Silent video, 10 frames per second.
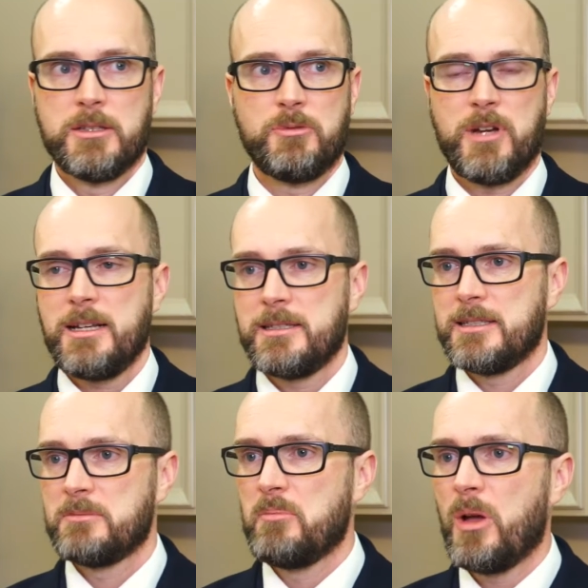The reality
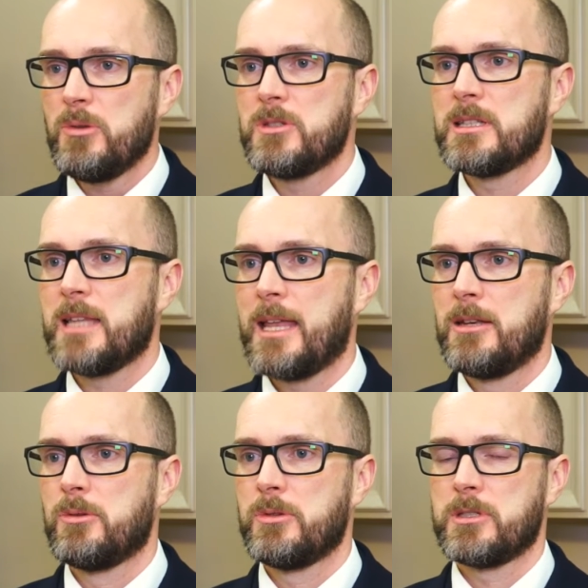is most
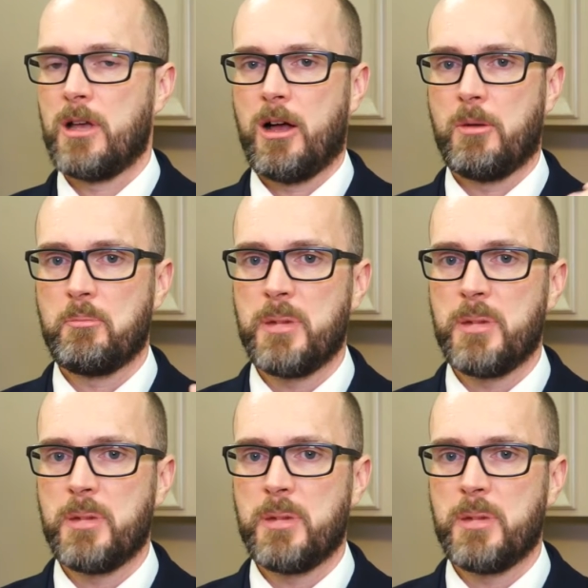landlords are